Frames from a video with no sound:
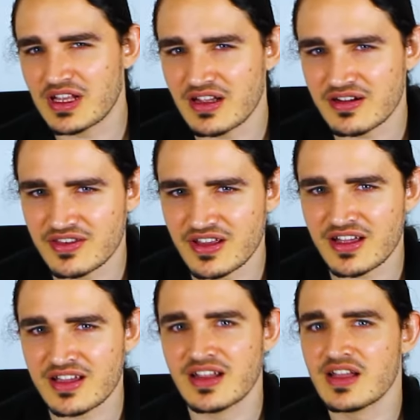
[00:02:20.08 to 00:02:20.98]
the
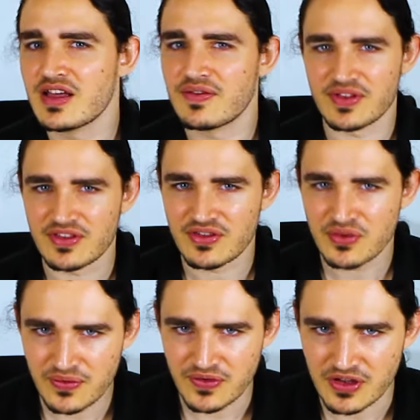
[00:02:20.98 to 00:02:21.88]
Klarstein
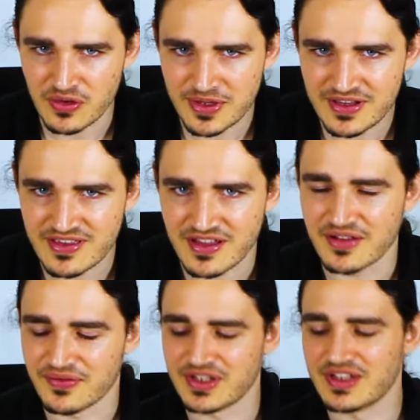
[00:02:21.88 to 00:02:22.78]
Vesuvio pizza
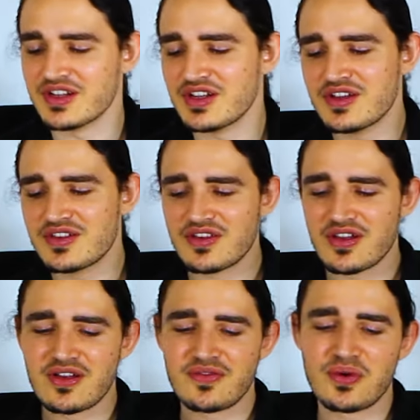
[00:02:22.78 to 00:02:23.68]
oven.
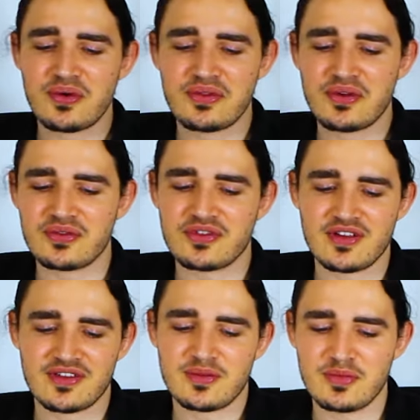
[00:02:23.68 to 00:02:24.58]
Serve all those
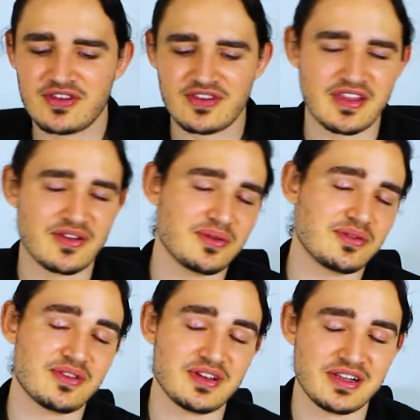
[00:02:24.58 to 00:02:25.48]
customers
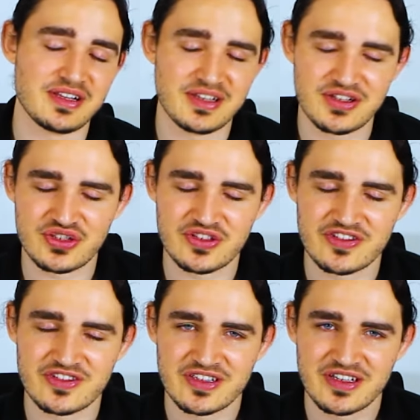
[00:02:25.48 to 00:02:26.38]
those
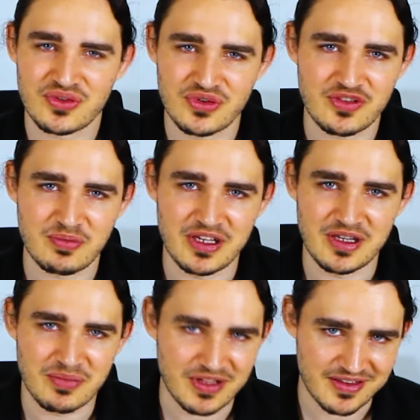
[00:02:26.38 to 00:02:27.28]
delicious crispy
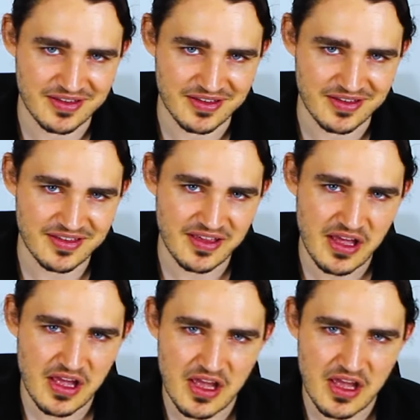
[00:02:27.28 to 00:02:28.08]
pizzas